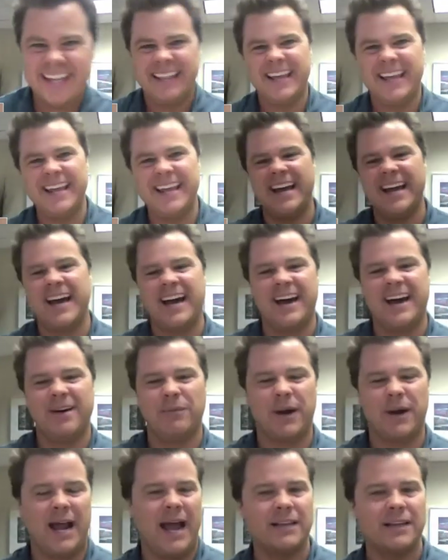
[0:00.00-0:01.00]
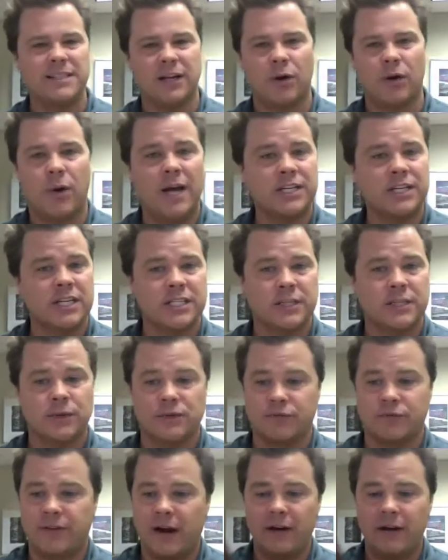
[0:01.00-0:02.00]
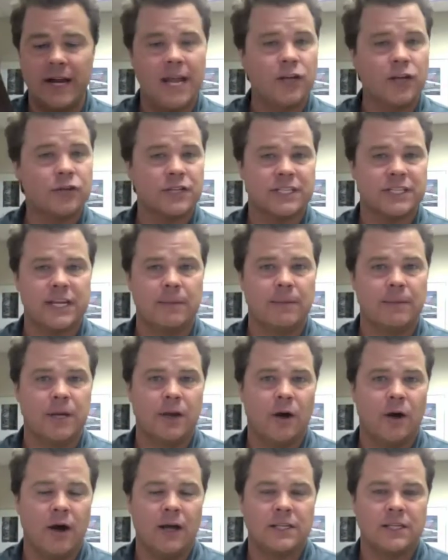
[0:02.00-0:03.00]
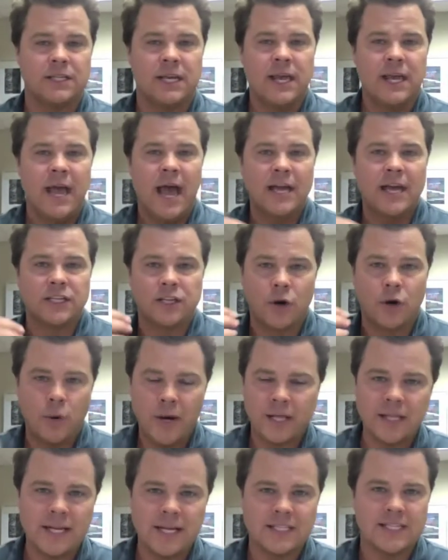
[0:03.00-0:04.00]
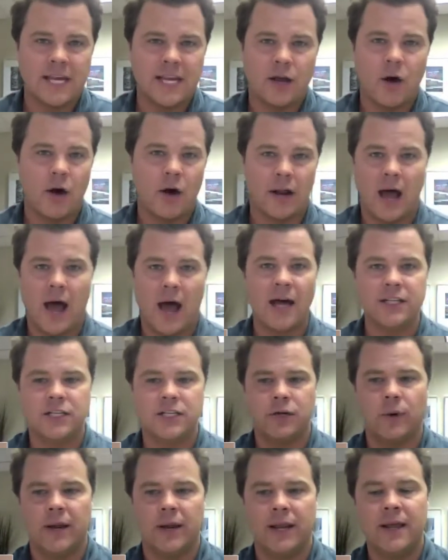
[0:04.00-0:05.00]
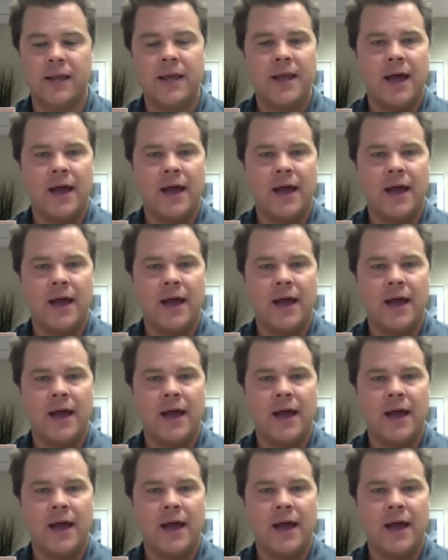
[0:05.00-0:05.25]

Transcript: they, when I asked the questions, it was very interesting because as quickly as they caught on to it,